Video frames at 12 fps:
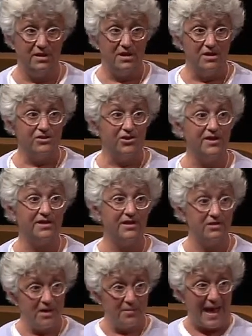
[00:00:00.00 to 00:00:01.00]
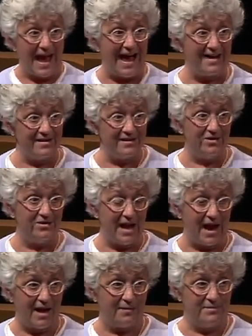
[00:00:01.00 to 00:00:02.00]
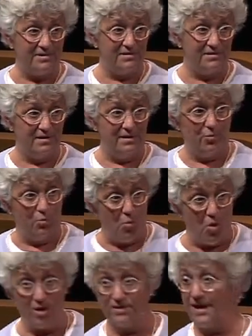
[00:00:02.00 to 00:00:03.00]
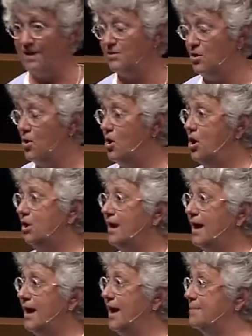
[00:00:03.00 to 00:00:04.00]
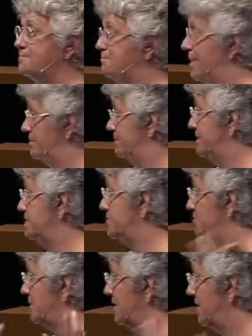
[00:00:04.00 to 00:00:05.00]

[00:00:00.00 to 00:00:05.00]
so that they'll come out of their labs, walk down the hall, and bump into and